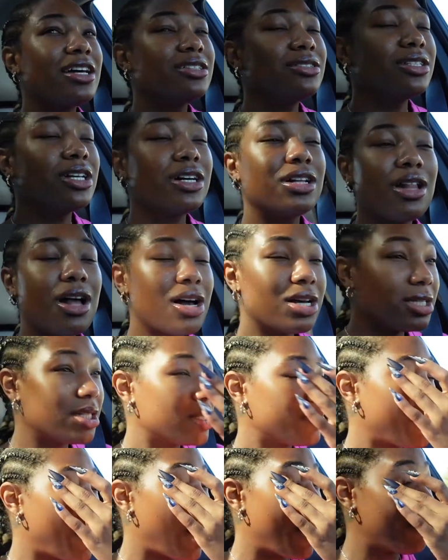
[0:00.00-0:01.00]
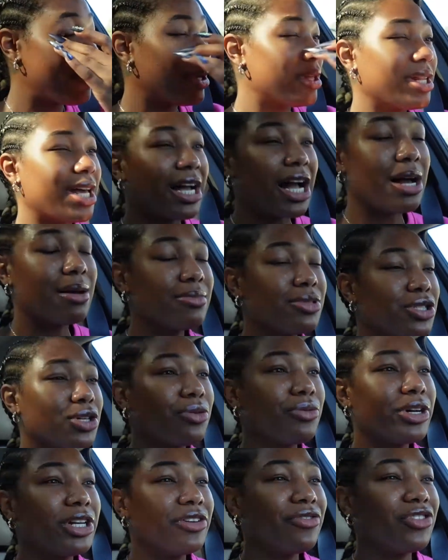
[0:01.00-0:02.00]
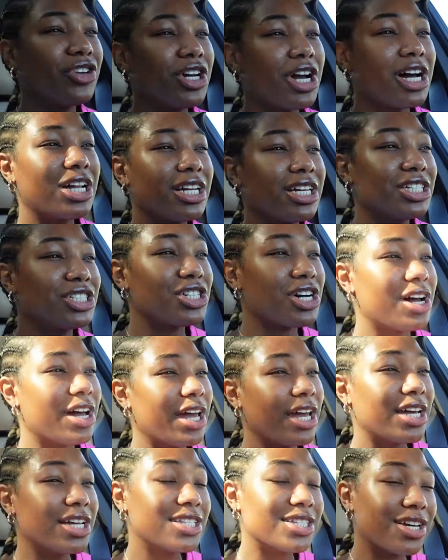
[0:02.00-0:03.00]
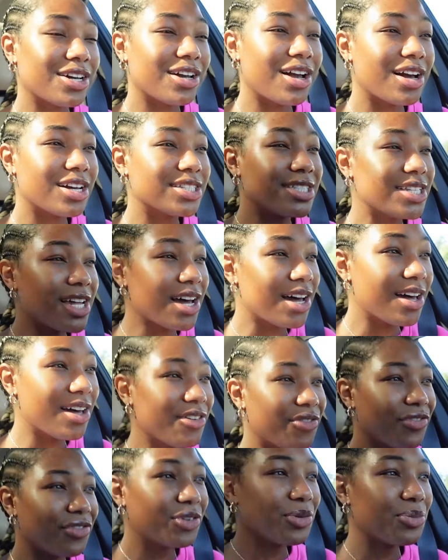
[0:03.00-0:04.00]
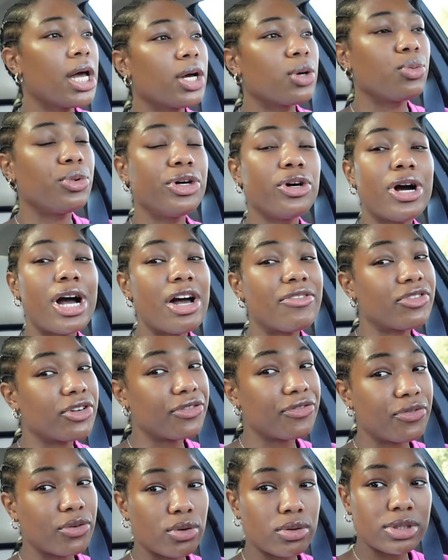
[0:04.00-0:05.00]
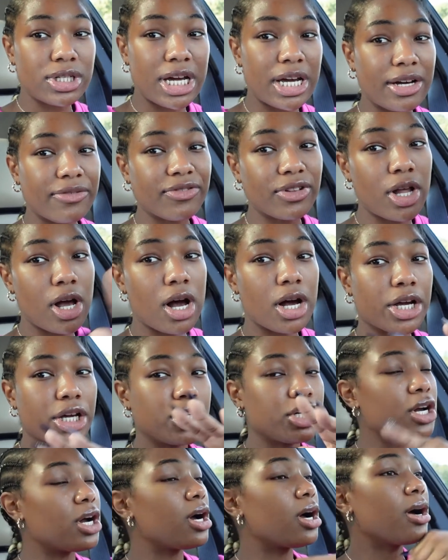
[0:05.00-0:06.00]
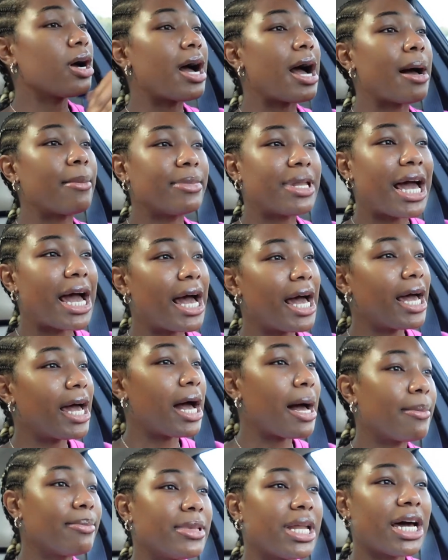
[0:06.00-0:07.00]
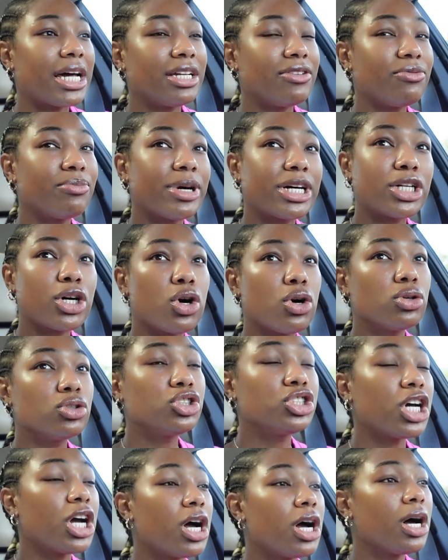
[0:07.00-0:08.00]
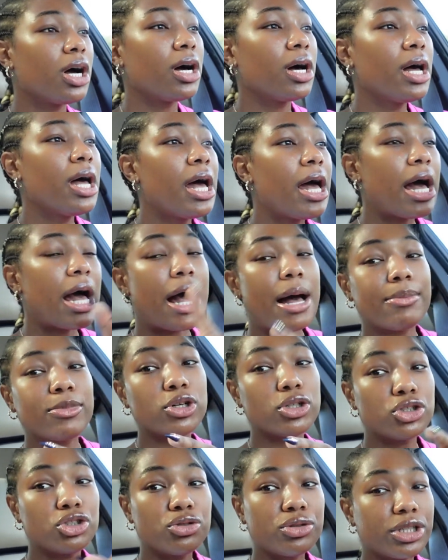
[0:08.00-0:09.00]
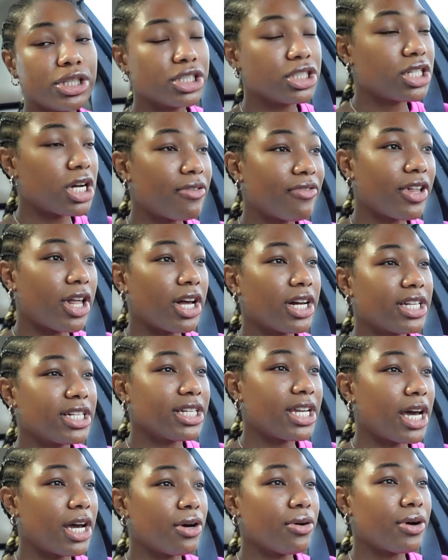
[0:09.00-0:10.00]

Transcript: the gloss is popping. Like I'm so ready for y'all to get y'all hands on y'all stuff. We're gonna have a full day of vlogging, y'all. I'm not even about to hold y'all. I'm gonna do a good job vlogging today,